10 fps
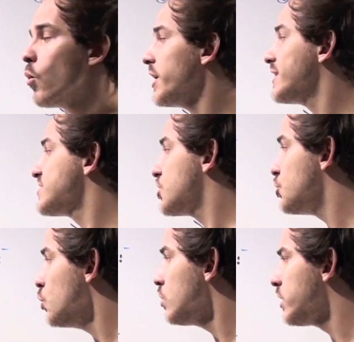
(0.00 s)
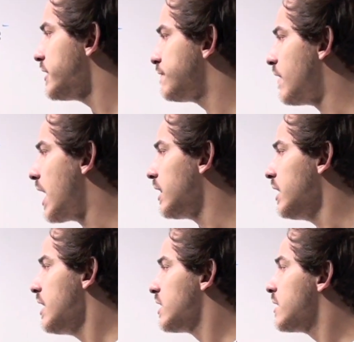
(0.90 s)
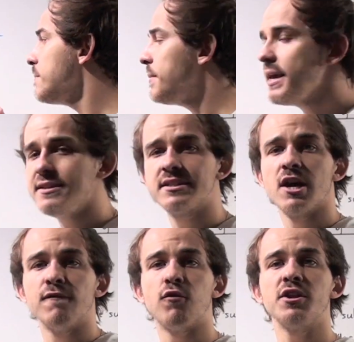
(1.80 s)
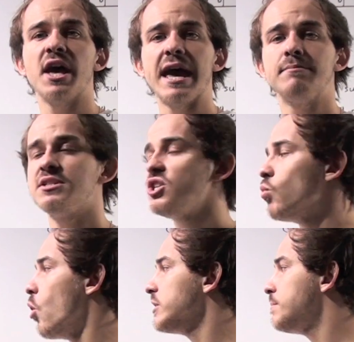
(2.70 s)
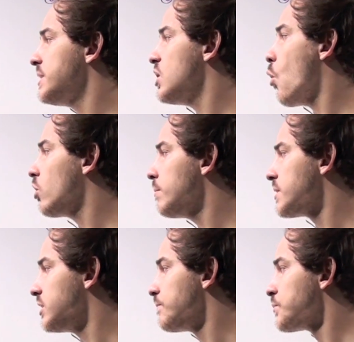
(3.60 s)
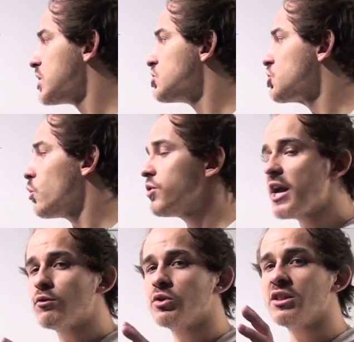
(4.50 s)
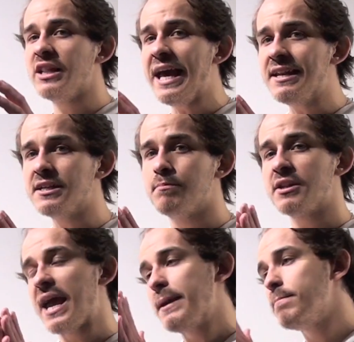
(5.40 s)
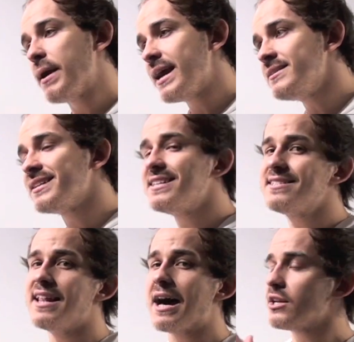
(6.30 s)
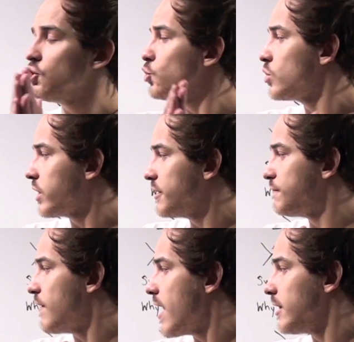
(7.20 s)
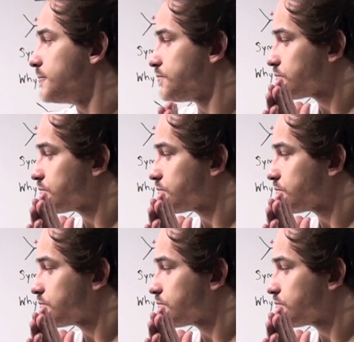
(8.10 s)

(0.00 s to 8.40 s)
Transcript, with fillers: whereas a nucleophile competes for the empty 1p orbital. So they're related, but a base is not a nucleophile.